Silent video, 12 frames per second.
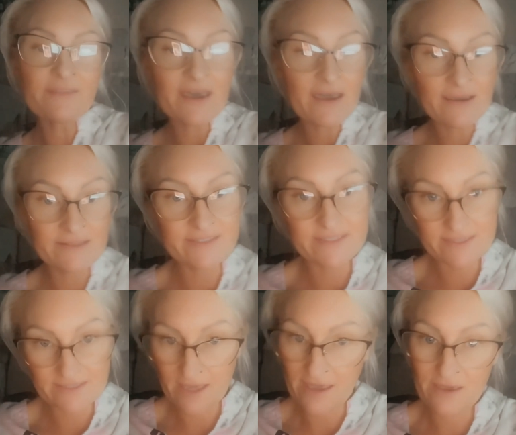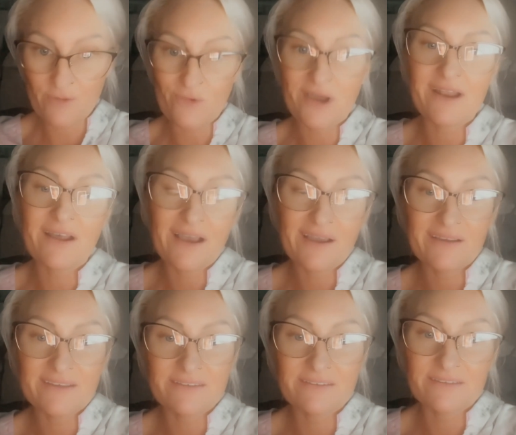that and saying what
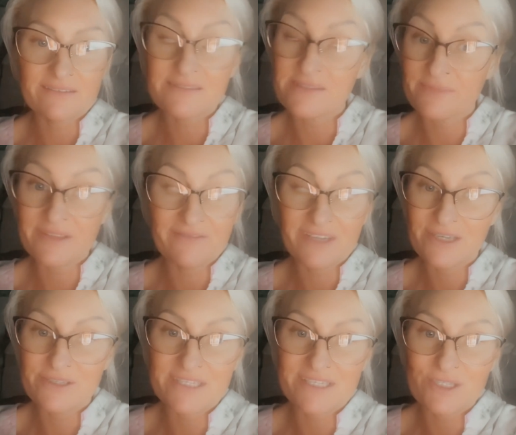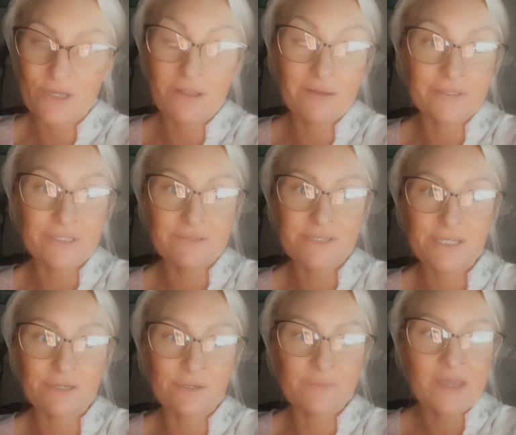some of the videos I saw on
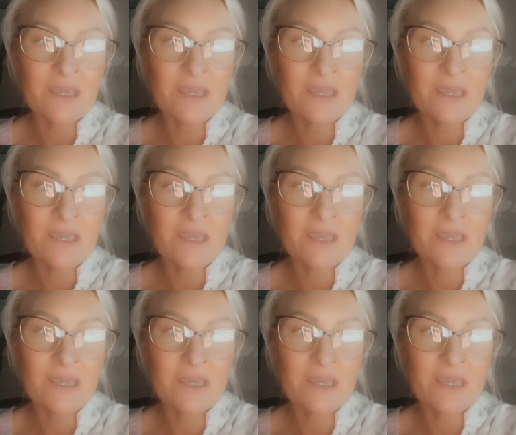YouTube,